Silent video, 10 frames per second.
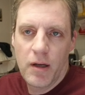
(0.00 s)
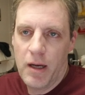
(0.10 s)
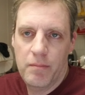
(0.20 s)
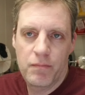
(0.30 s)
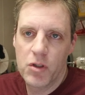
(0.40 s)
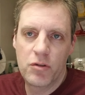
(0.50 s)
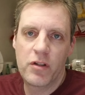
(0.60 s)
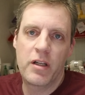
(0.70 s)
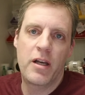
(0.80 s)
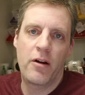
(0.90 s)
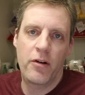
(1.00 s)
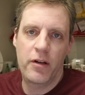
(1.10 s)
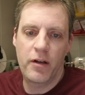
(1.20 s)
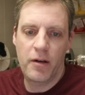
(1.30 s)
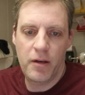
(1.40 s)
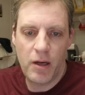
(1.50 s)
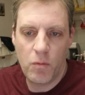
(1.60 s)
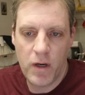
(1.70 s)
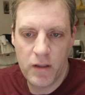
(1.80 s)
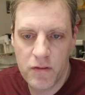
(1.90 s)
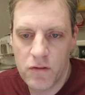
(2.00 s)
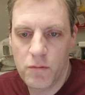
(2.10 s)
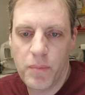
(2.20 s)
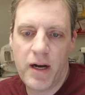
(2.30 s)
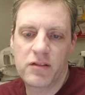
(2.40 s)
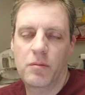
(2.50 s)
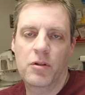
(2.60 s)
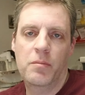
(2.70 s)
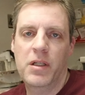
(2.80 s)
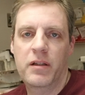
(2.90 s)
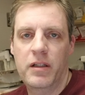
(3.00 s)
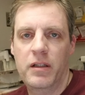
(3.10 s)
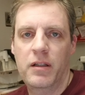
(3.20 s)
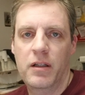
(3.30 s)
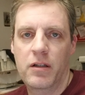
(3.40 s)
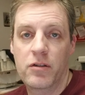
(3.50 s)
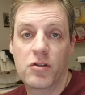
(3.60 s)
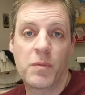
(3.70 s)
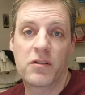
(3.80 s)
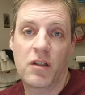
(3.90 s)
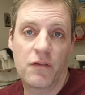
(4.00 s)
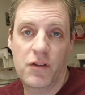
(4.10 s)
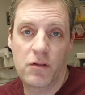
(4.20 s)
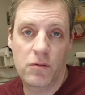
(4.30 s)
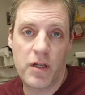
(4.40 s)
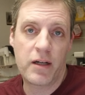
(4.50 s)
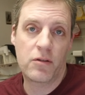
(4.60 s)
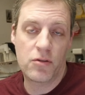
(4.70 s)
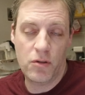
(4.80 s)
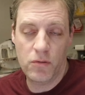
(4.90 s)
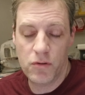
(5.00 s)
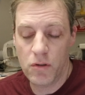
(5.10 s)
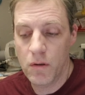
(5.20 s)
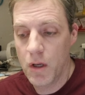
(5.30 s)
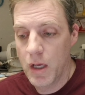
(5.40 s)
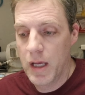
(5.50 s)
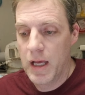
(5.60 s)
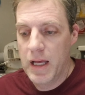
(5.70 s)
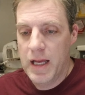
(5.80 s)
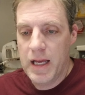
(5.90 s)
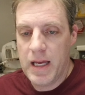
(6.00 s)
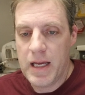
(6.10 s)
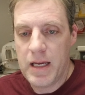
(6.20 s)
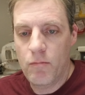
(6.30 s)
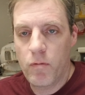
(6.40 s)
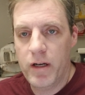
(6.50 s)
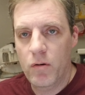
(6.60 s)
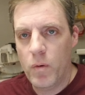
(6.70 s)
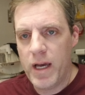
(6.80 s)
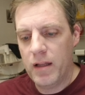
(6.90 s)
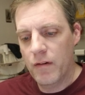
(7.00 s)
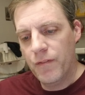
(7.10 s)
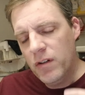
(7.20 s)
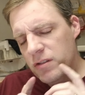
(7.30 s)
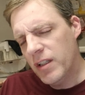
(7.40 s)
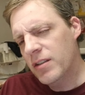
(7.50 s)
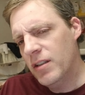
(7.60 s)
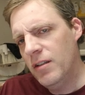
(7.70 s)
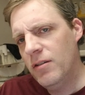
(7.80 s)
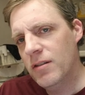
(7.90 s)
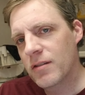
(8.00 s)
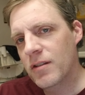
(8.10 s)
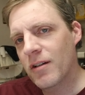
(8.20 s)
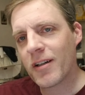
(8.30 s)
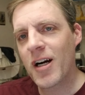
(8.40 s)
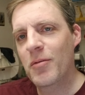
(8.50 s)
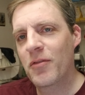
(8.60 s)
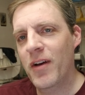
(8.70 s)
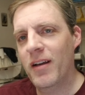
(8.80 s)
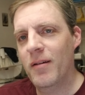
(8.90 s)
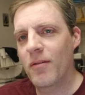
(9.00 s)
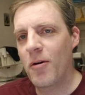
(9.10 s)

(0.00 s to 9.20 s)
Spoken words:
I'm new to the area and I wanted to possibly introduce myself to Dr. So-and-so. And right away, the first thing she notices, you're a Cubs fan.